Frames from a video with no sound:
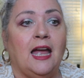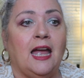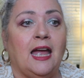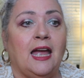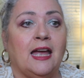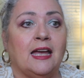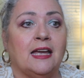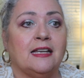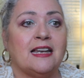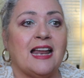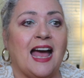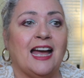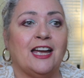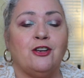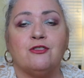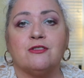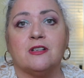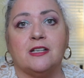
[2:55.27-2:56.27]
and I
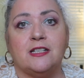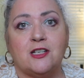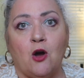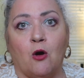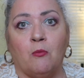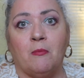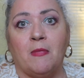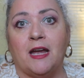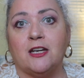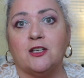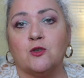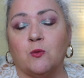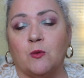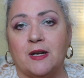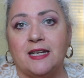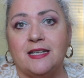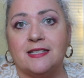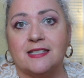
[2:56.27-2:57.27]
usually don't make
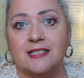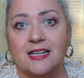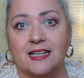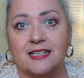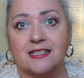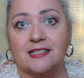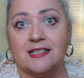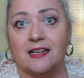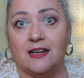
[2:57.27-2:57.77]
26